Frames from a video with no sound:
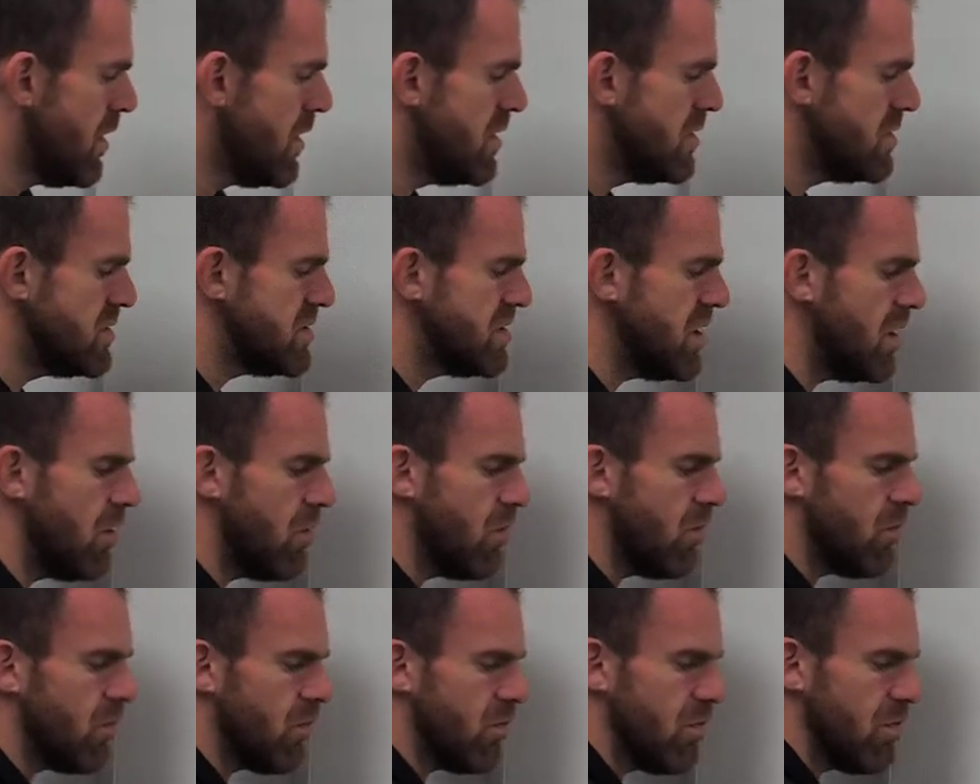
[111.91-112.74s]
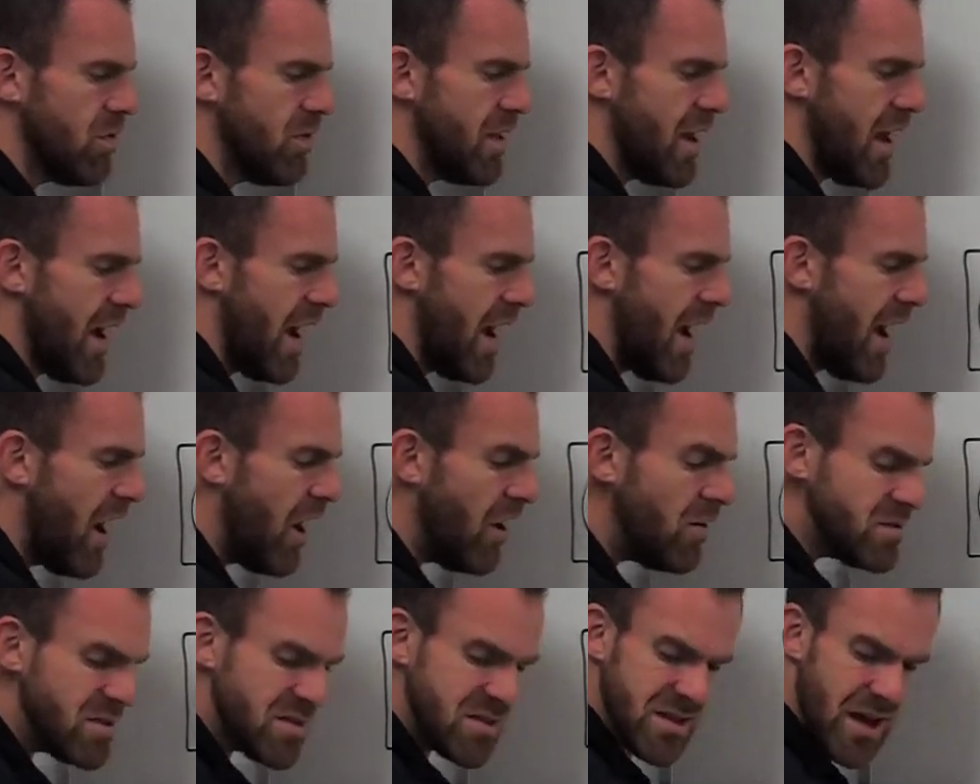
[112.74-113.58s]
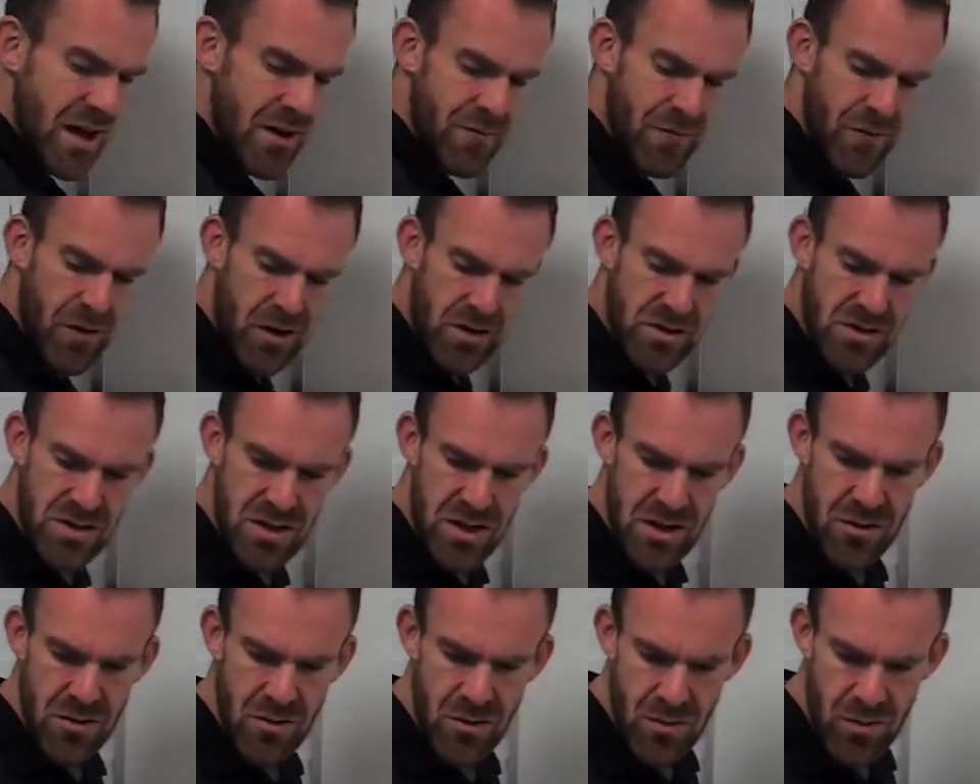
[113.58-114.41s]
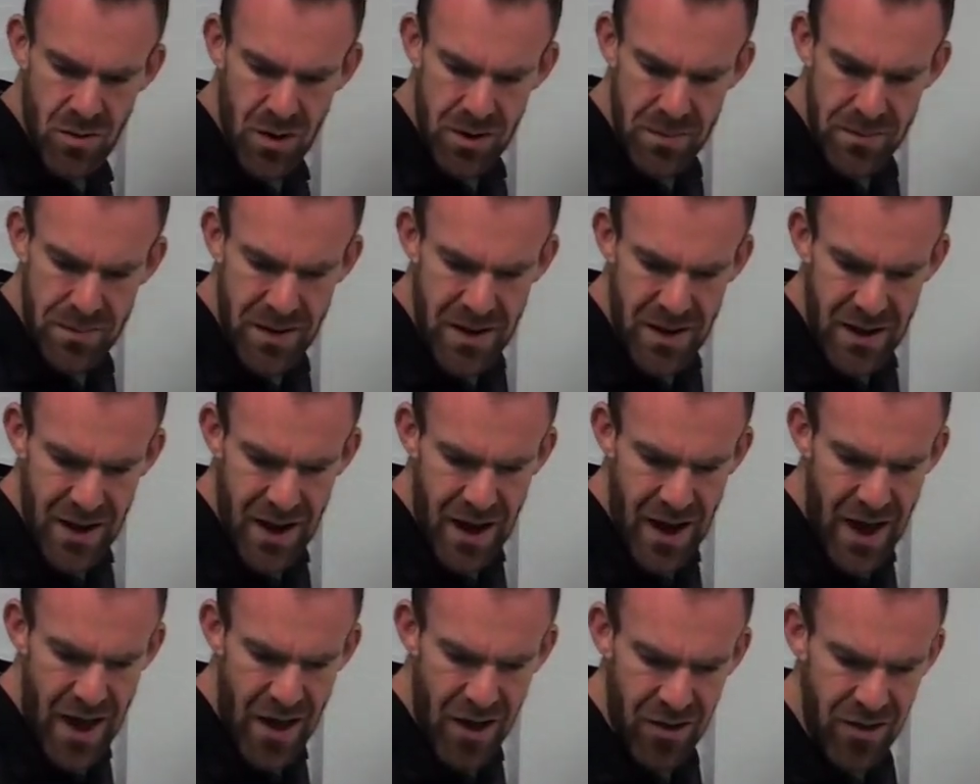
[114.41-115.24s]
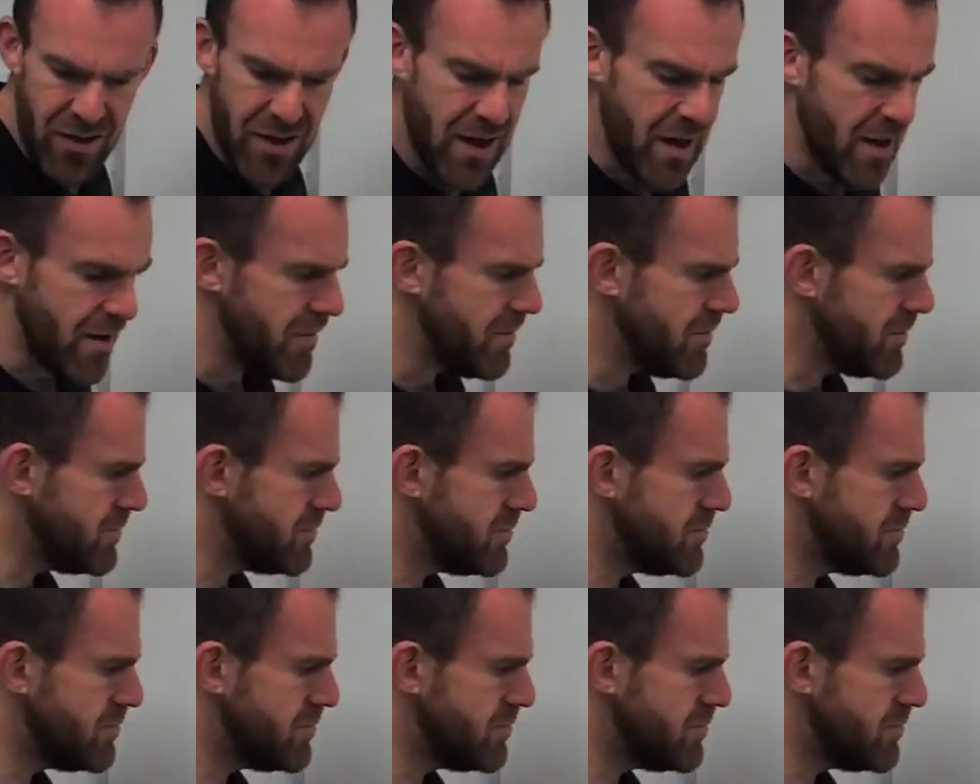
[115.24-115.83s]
So the outside function would be ln,